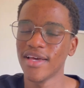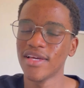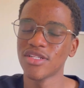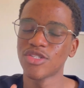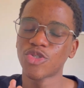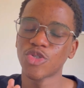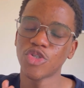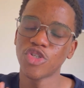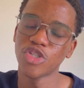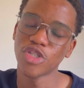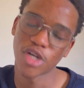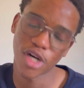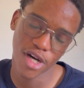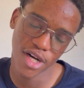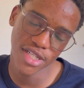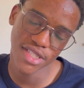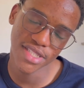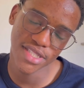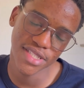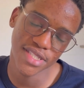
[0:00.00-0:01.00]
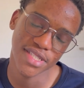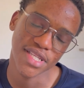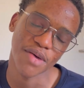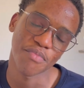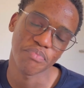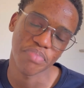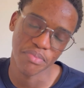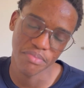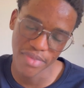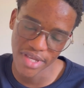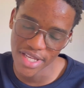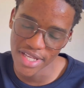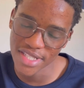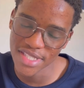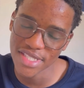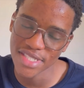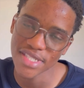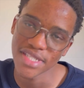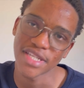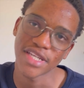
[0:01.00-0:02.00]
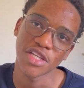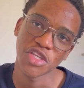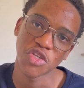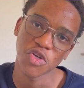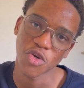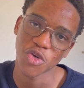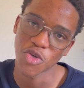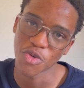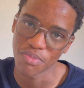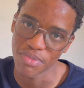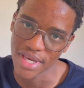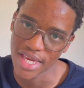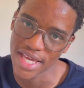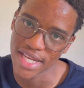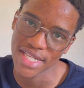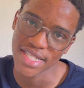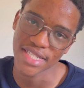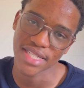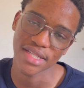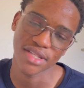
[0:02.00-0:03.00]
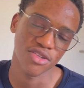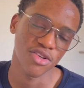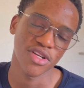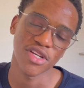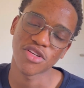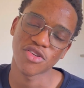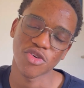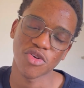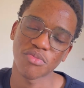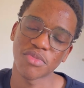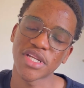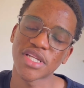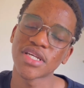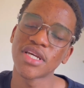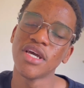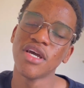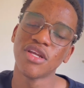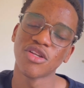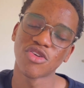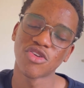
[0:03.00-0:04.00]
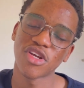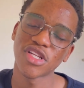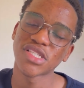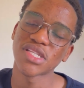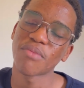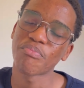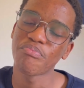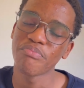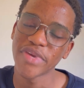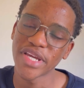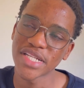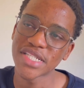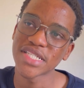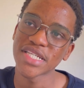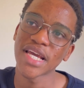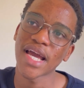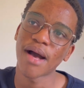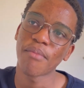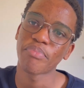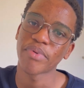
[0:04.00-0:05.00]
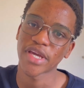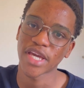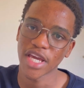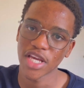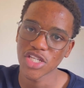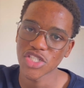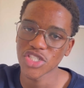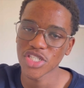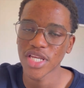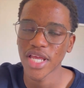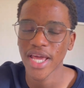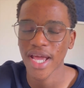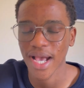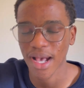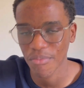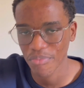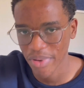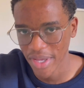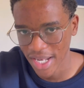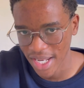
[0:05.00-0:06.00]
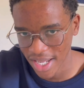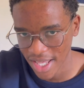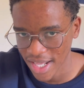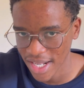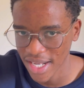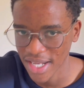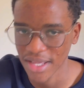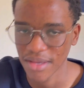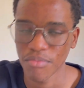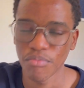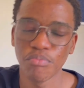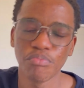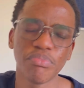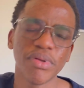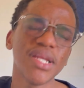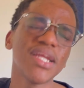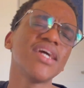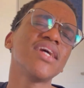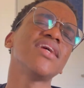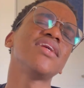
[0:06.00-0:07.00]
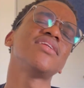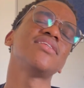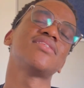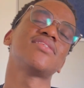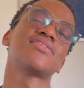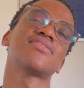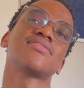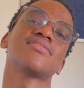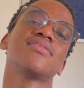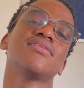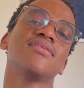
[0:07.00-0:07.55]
do not submit a document, not a document, do not submit a application engapheleli. Please.